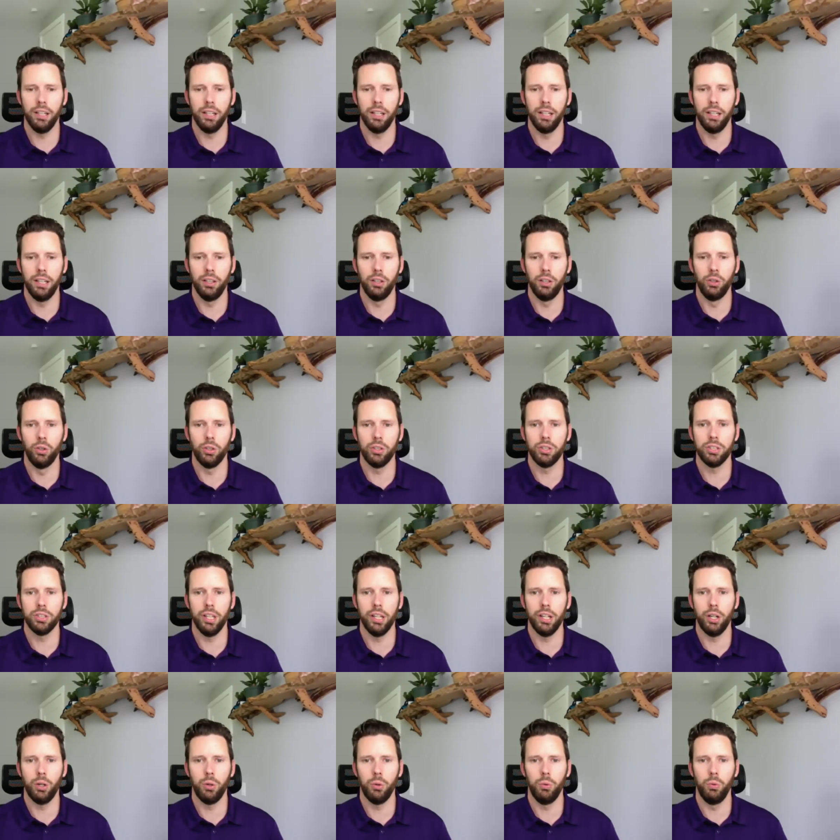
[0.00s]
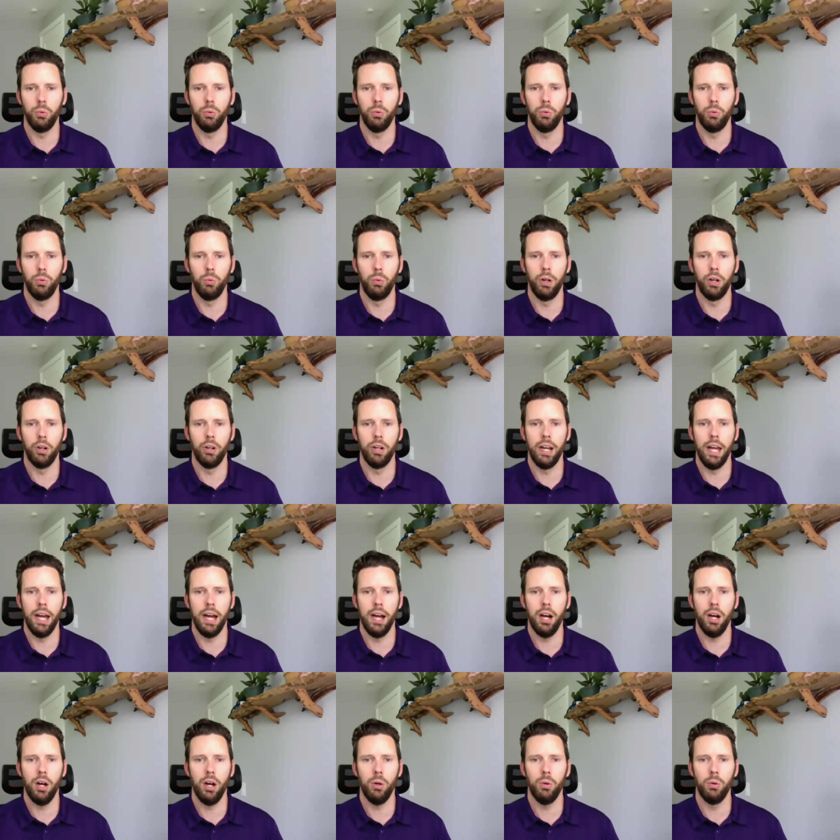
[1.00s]
it looks like we're
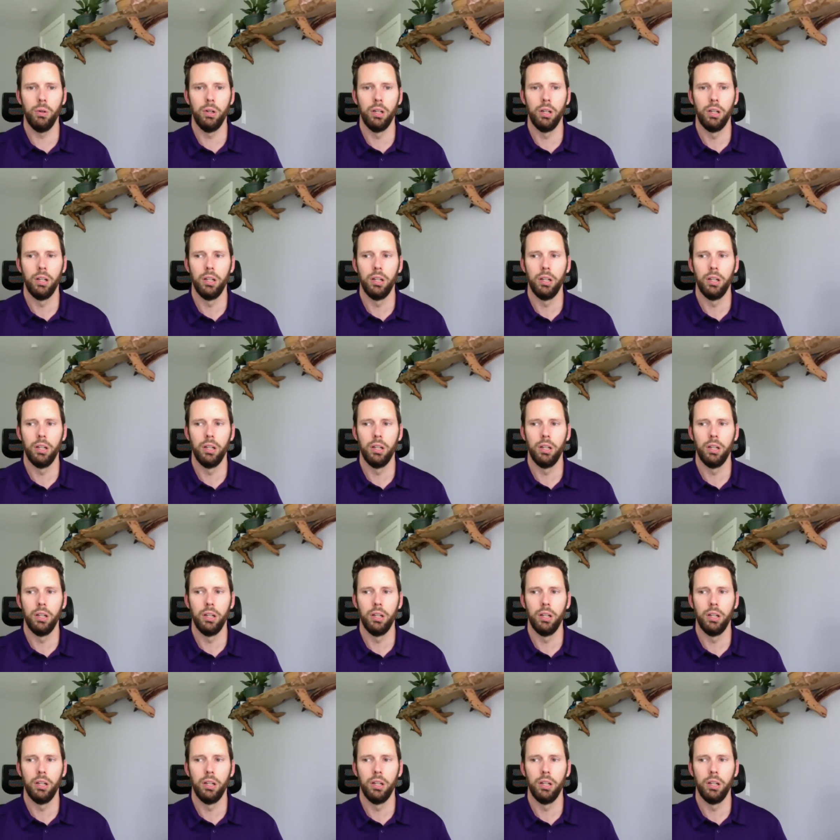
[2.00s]
now.